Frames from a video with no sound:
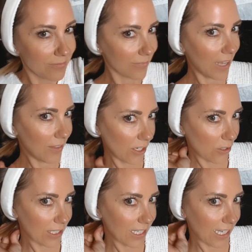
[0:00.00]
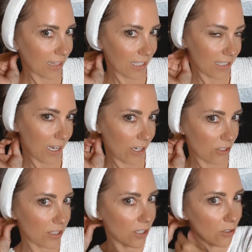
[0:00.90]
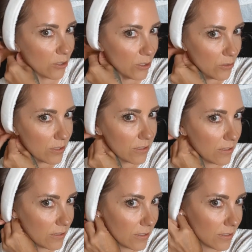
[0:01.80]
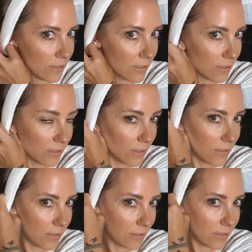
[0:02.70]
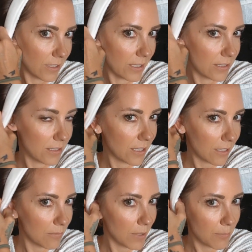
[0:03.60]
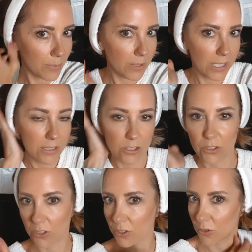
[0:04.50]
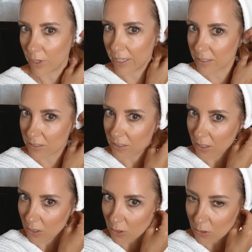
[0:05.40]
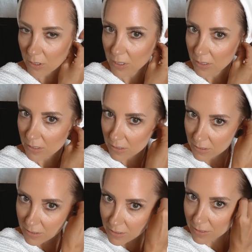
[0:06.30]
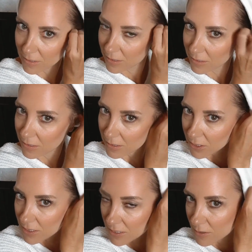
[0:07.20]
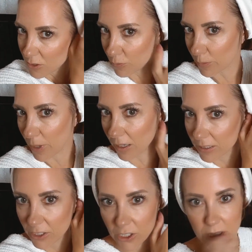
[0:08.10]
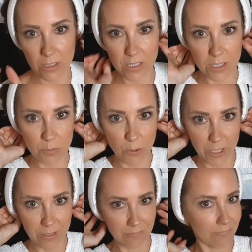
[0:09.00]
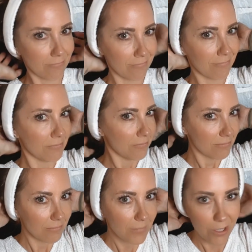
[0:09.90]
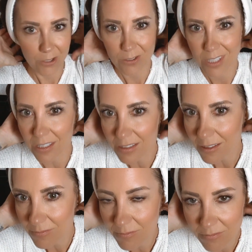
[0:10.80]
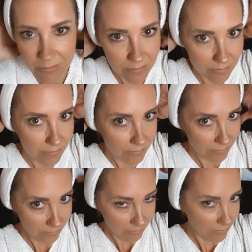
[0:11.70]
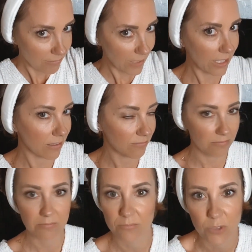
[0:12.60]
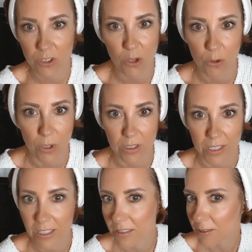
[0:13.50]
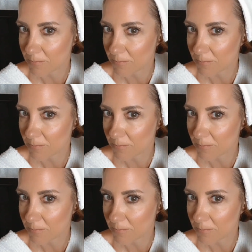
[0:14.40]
And then you can take these hairs that are loose and tuck them up into your sway so it looks super polished. And at this point, how cute is this? I could just go to work like this.